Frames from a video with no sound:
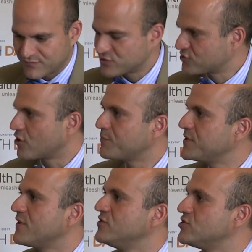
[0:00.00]
start up
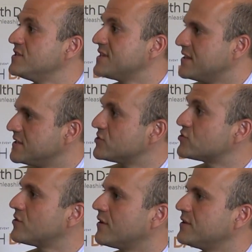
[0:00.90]
their engines and they
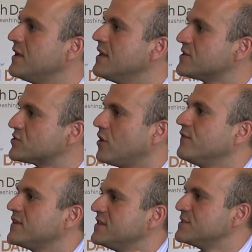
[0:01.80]
start
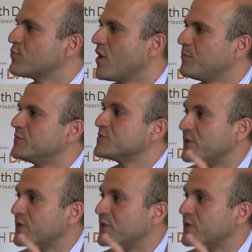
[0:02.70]
solving these problems.